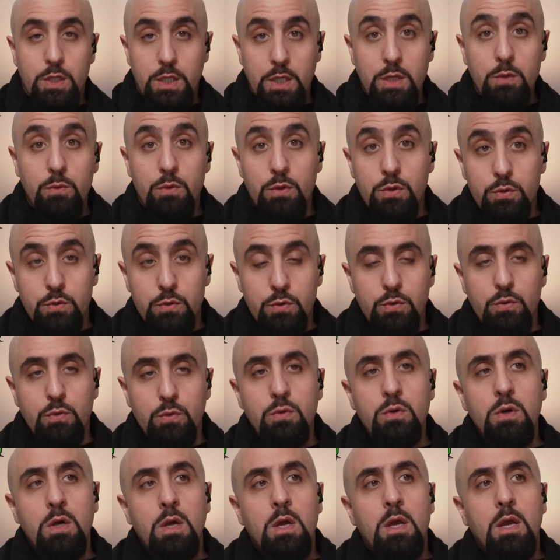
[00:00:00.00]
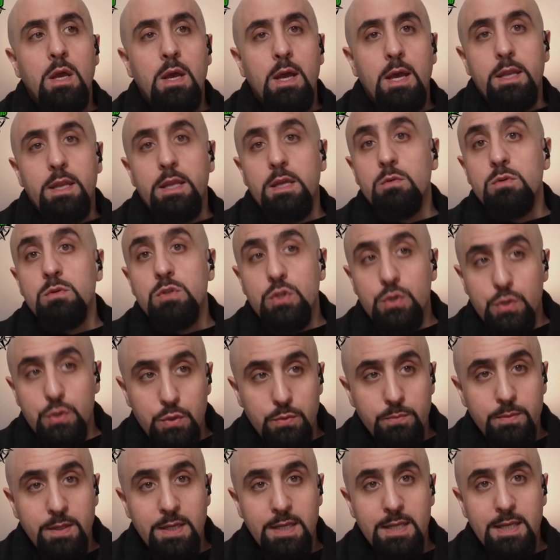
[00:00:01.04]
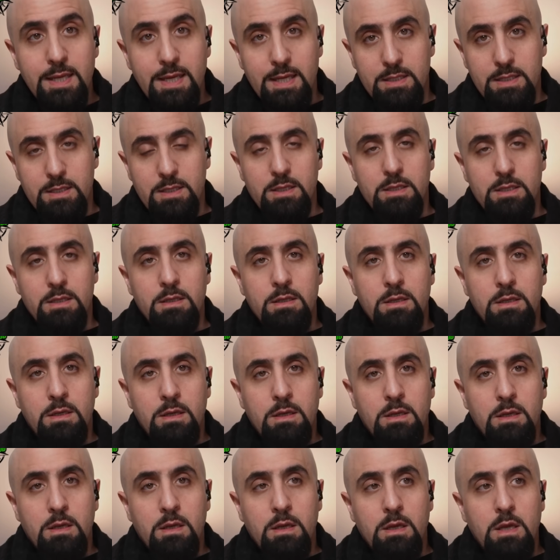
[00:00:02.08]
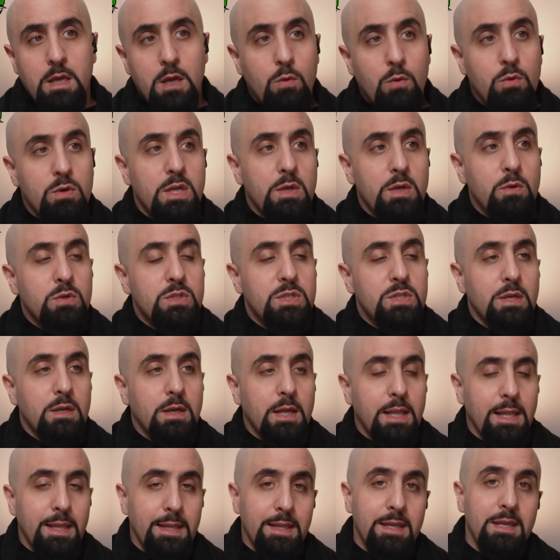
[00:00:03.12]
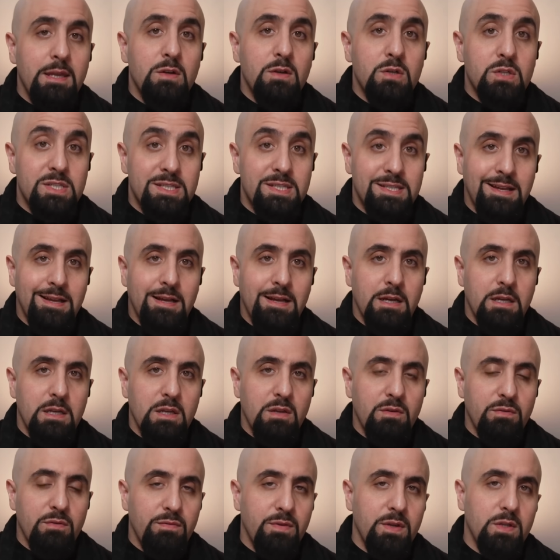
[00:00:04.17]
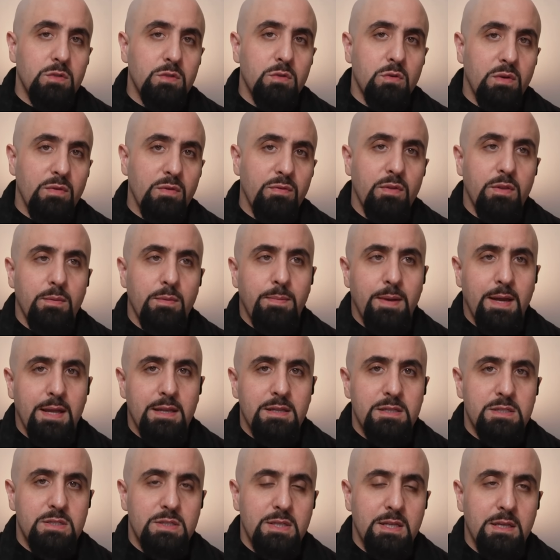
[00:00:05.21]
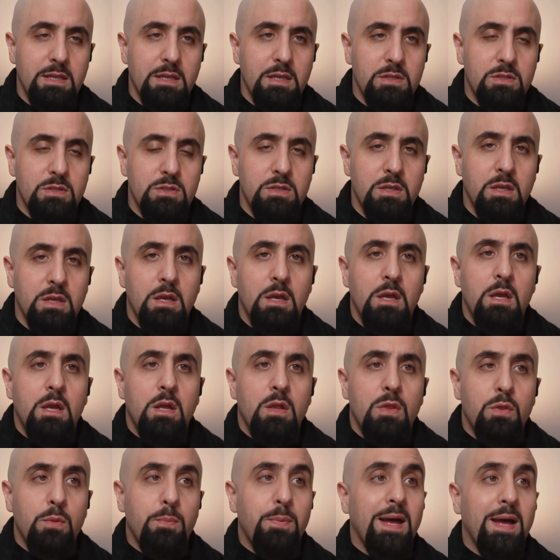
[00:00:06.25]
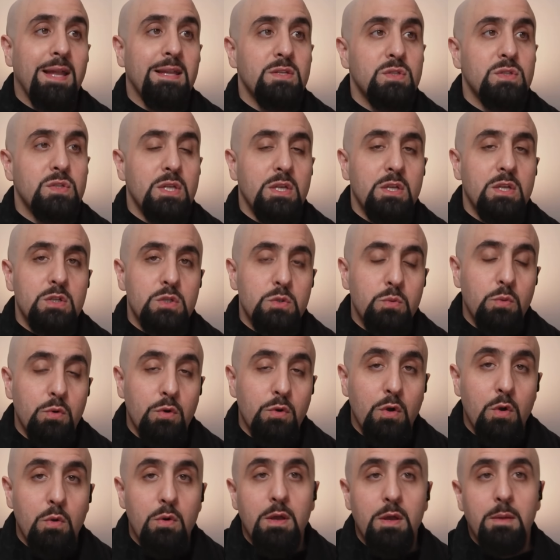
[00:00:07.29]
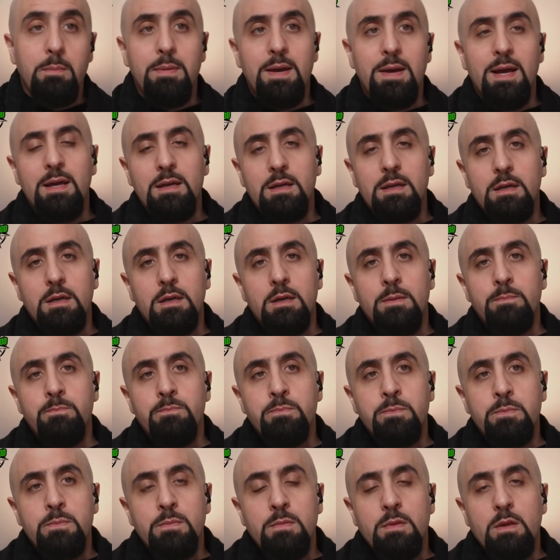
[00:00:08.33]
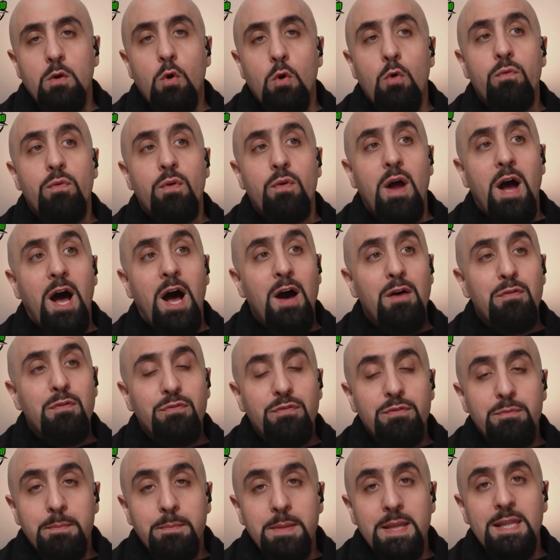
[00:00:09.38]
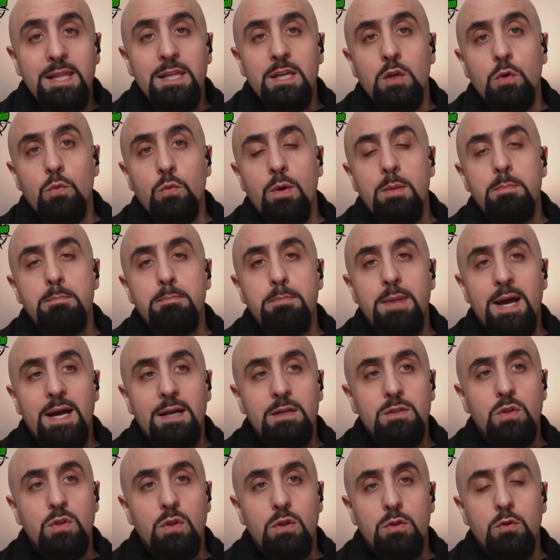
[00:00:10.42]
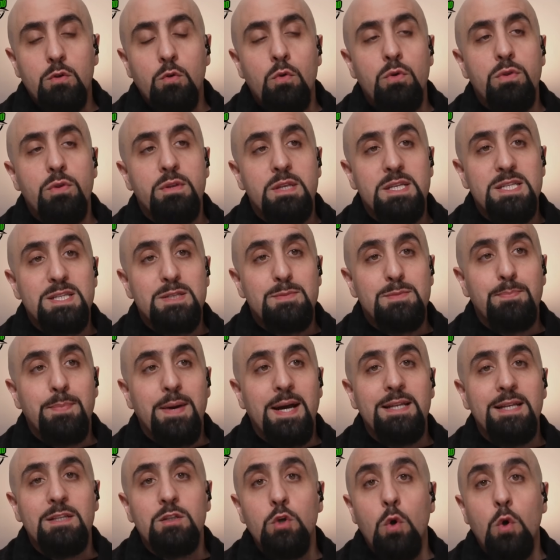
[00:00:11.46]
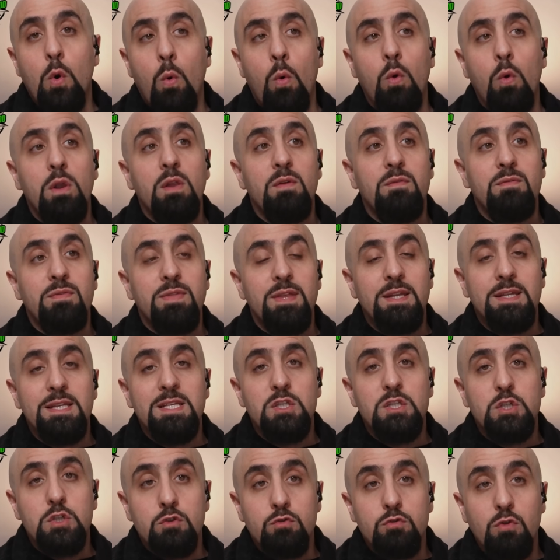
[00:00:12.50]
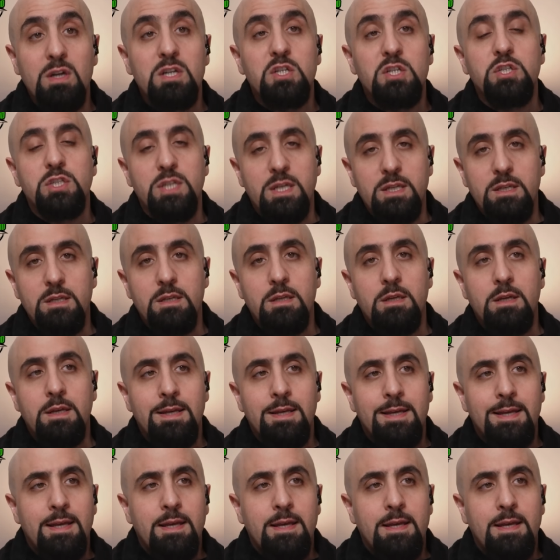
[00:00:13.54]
He withdrew and he was humiliated. It was a clear sign of victory for the Palestinians. The Palestinians were going back. Over 500,000 went back to the north despite all of the destruction,